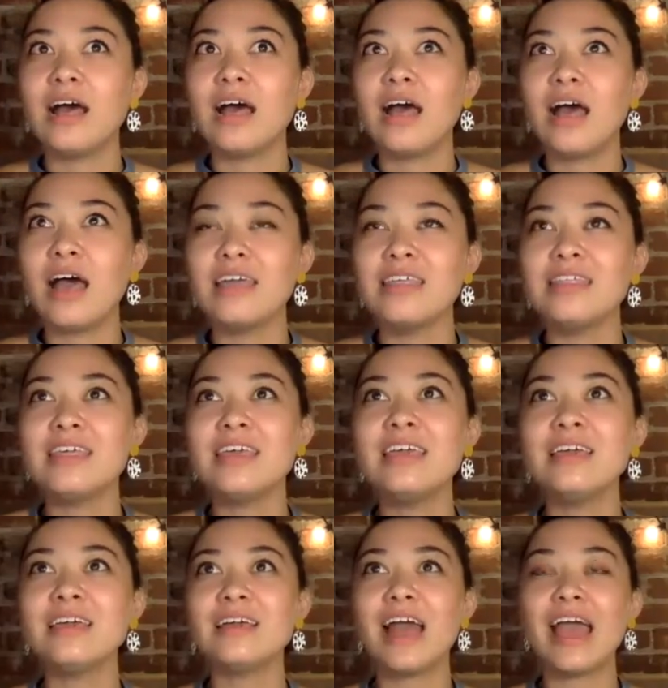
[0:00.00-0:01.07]
I
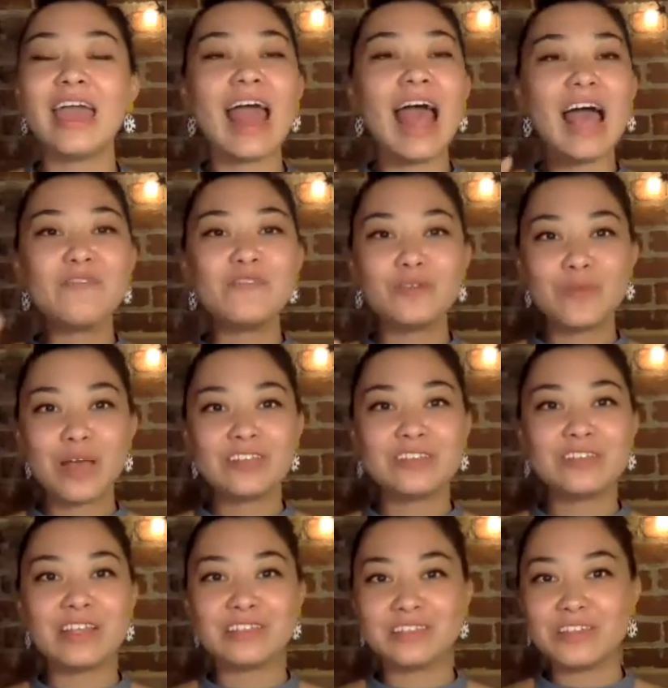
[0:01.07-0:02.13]
think I have to
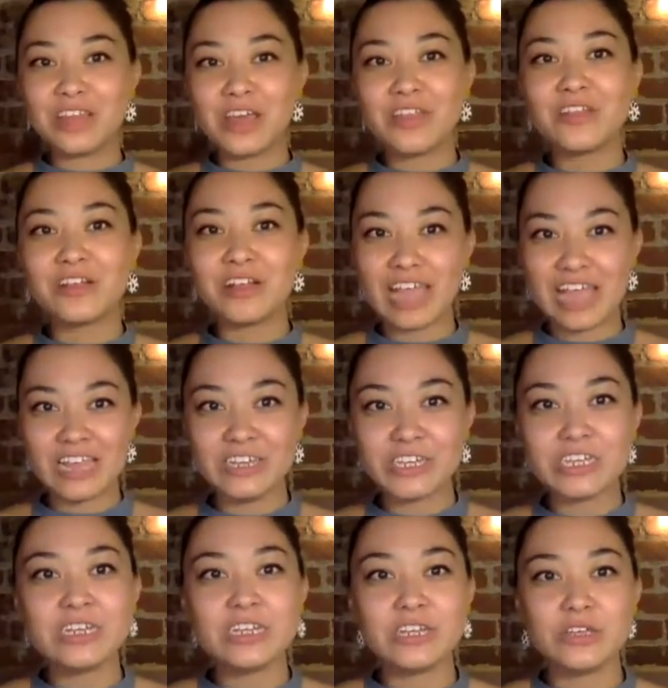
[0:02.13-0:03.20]
imagine that's another
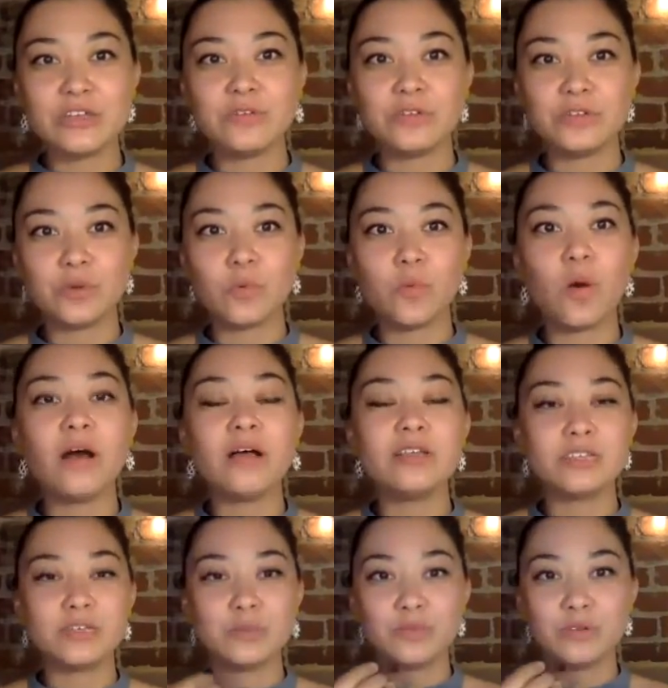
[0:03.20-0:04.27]
engine in you to want
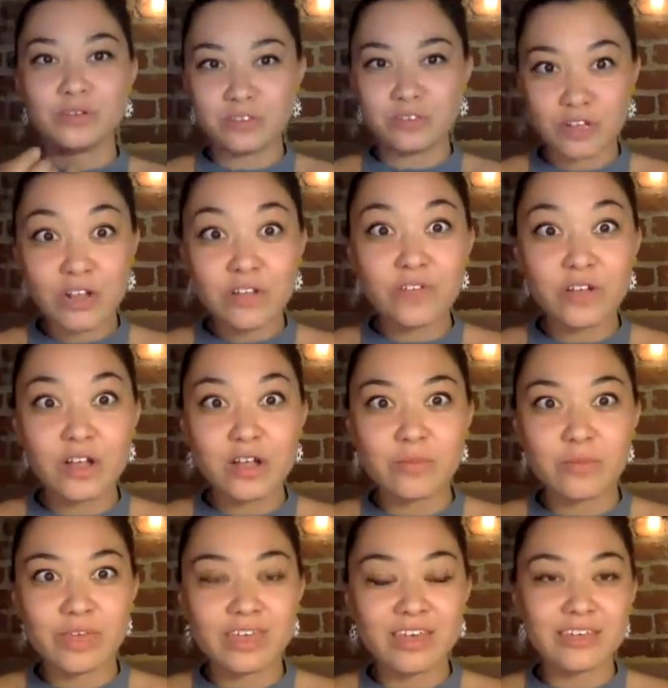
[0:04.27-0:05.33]
to preserve her,
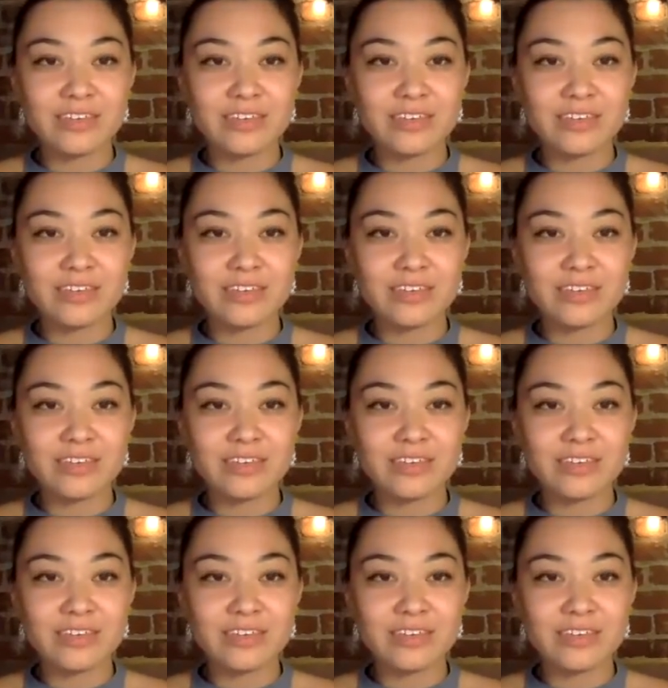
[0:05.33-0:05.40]
because